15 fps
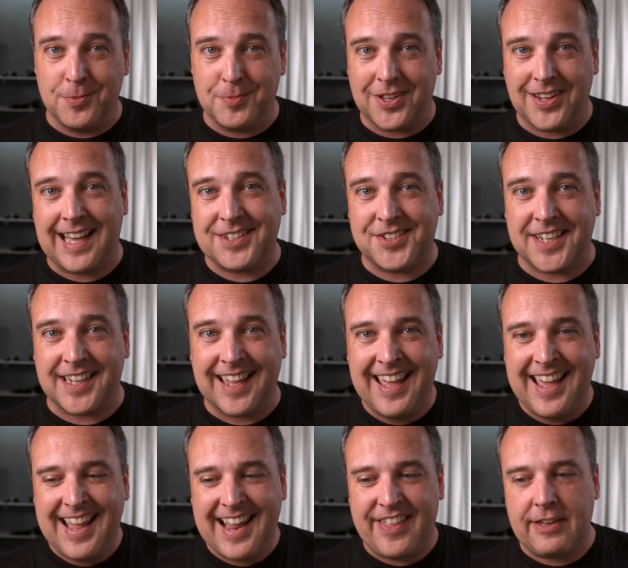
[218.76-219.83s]
Lightroom Classic,
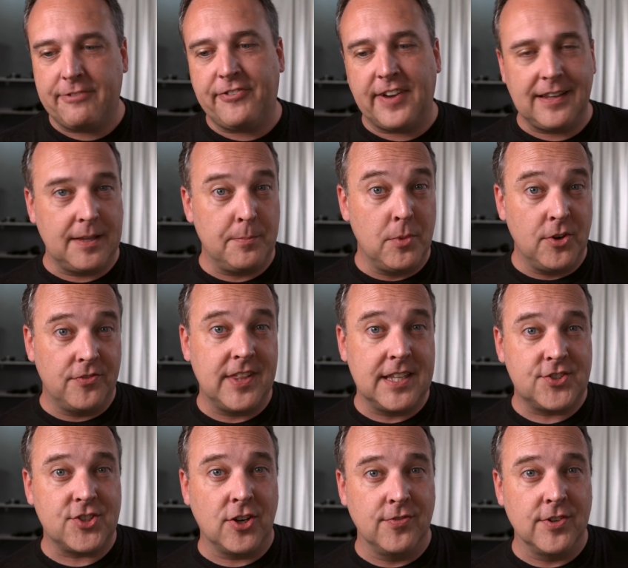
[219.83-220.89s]
and they finally moved
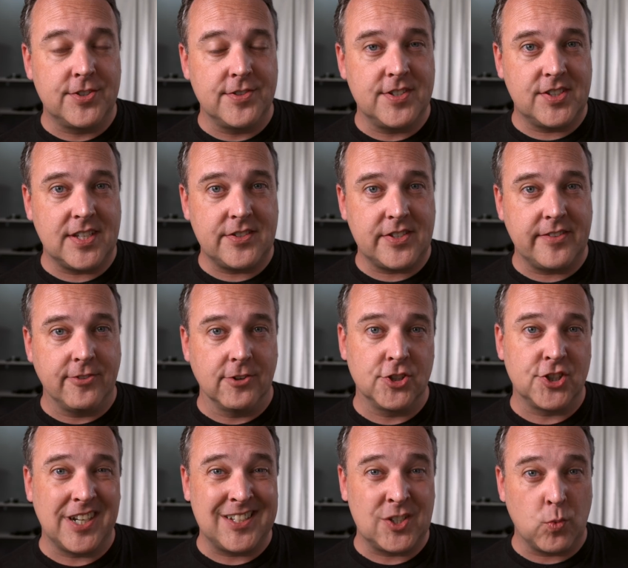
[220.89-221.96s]
this over to the CC
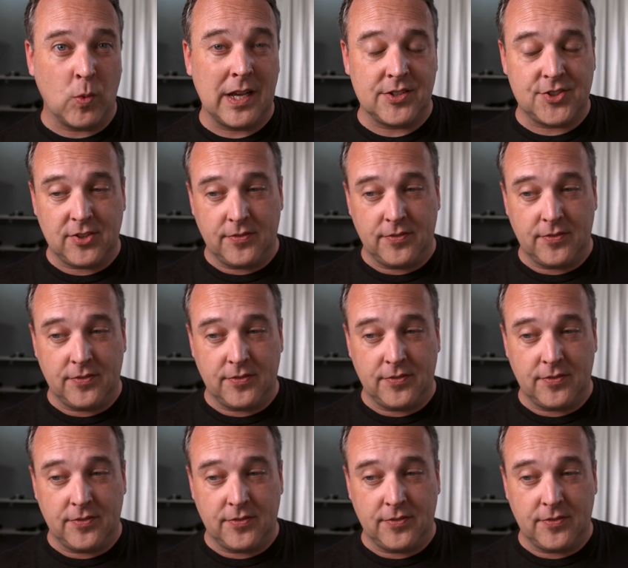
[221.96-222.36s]
version as well.